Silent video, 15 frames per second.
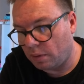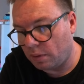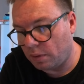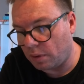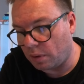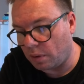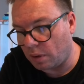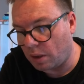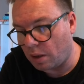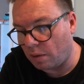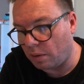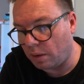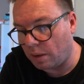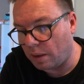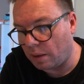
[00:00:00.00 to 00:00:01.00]
So
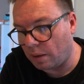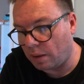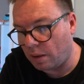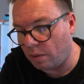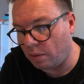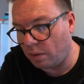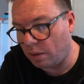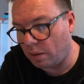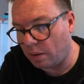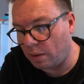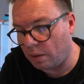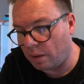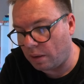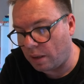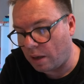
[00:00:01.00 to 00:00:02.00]
current
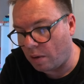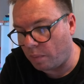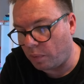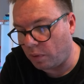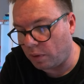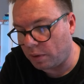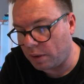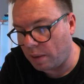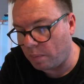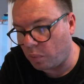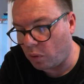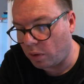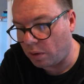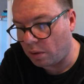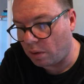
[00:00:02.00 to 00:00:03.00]
output
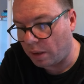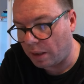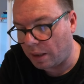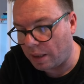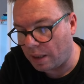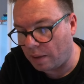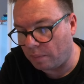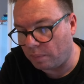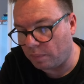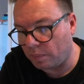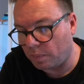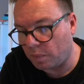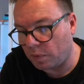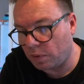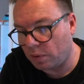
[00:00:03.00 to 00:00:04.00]
10.98
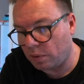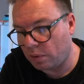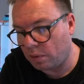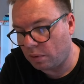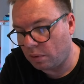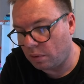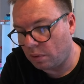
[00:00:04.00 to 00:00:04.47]
amps,